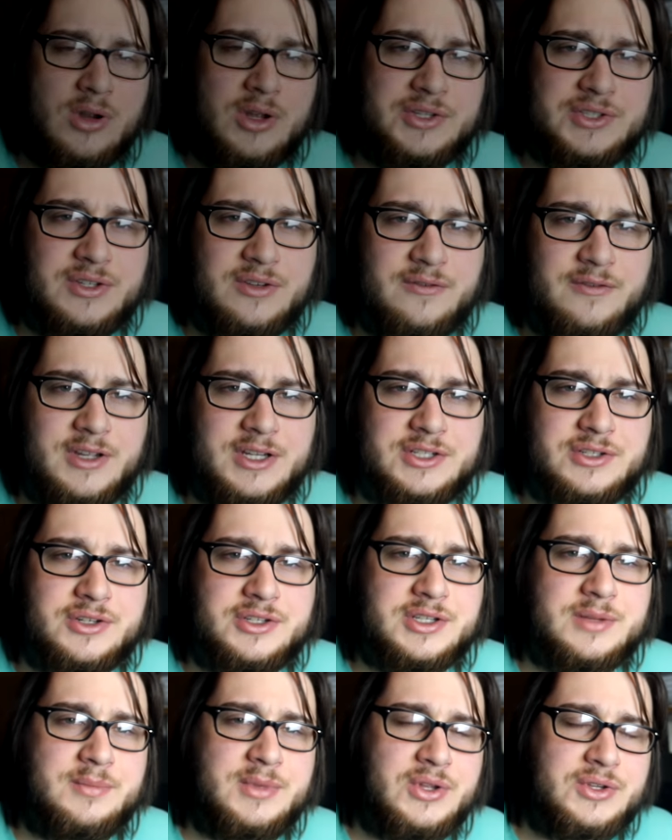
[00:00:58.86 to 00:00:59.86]
also features
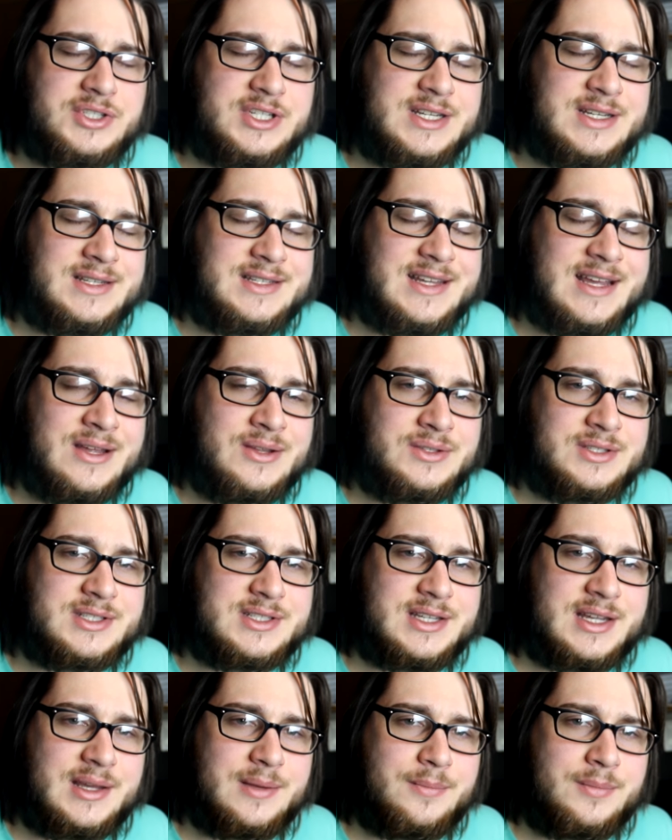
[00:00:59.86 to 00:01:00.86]
a built-in
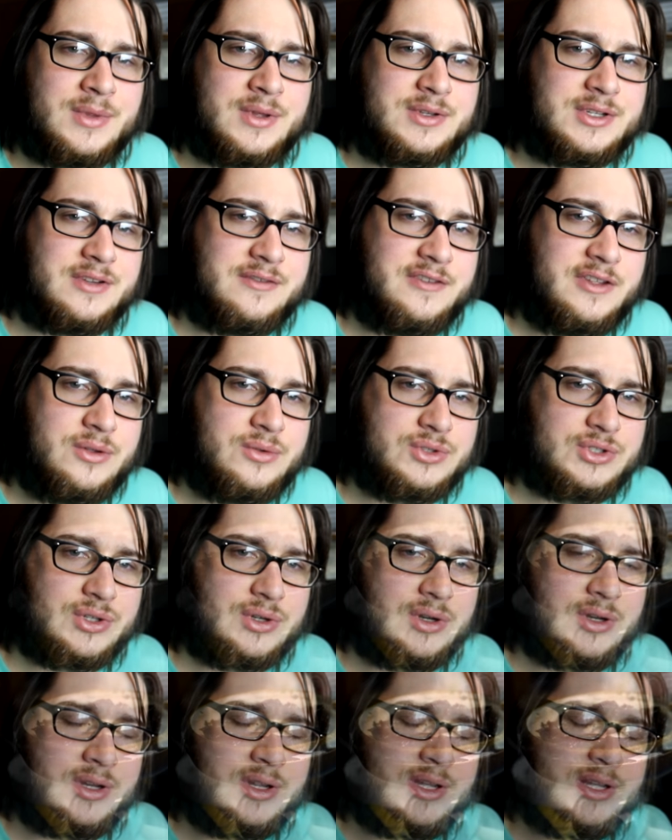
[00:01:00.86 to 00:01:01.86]
downstem diffuser,